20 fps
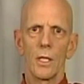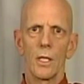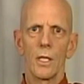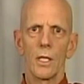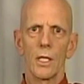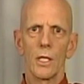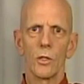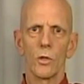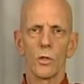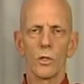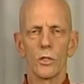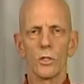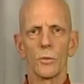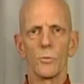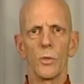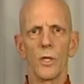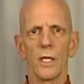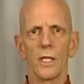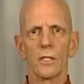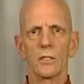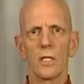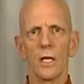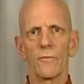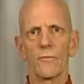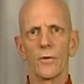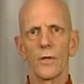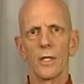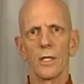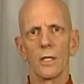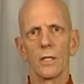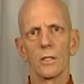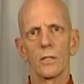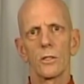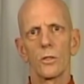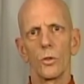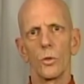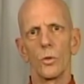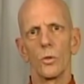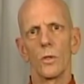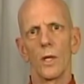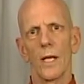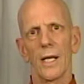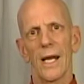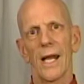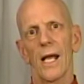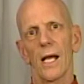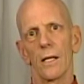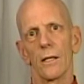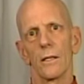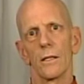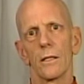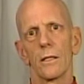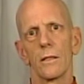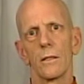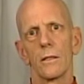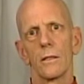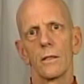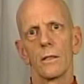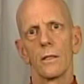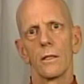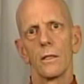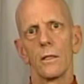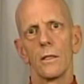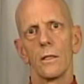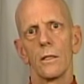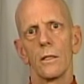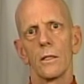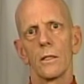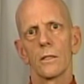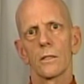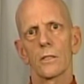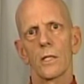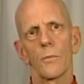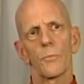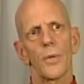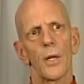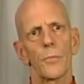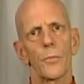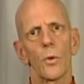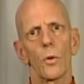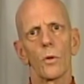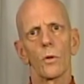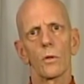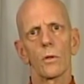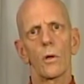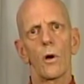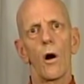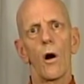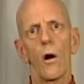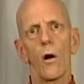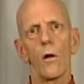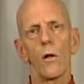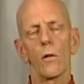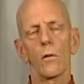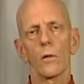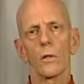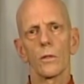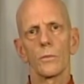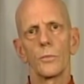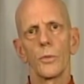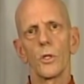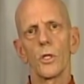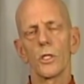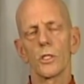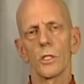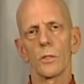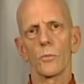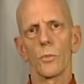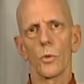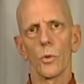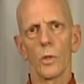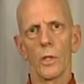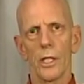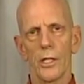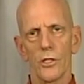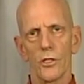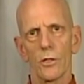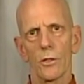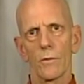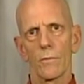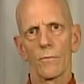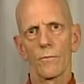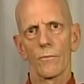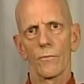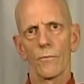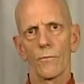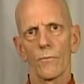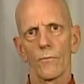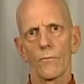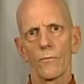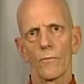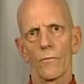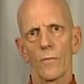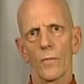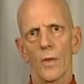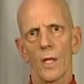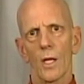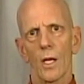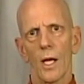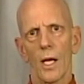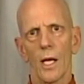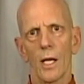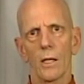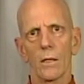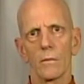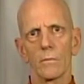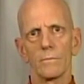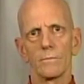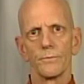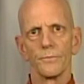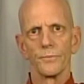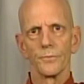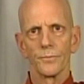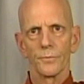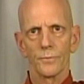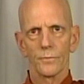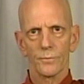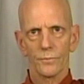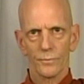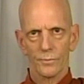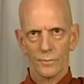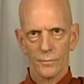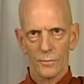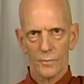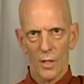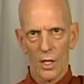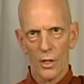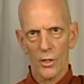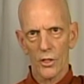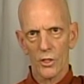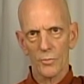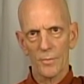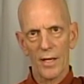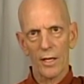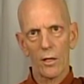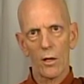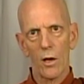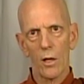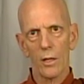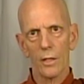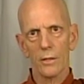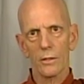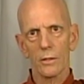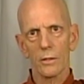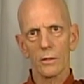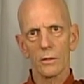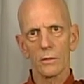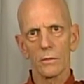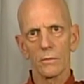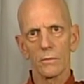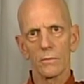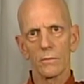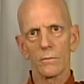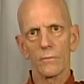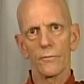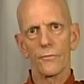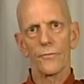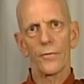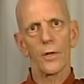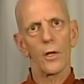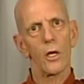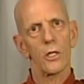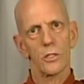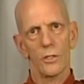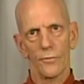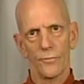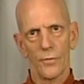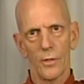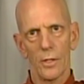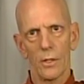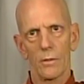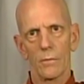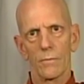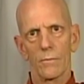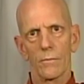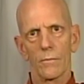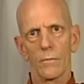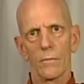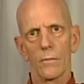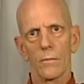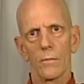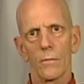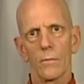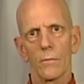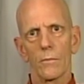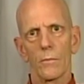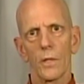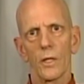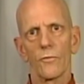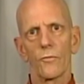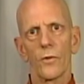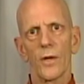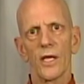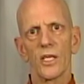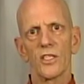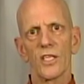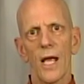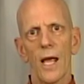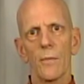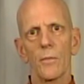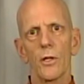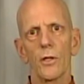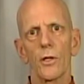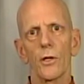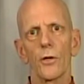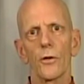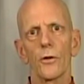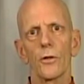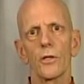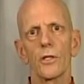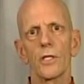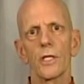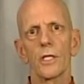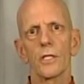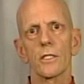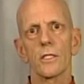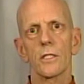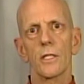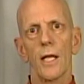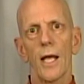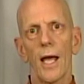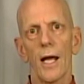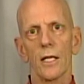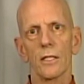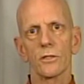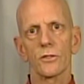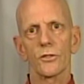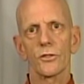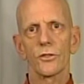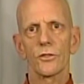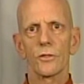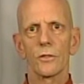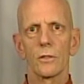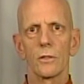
in order to bring suffering to an end. Some people call Buddhism a religion, and others may call it a philosophy. But if we examine the earliest texts,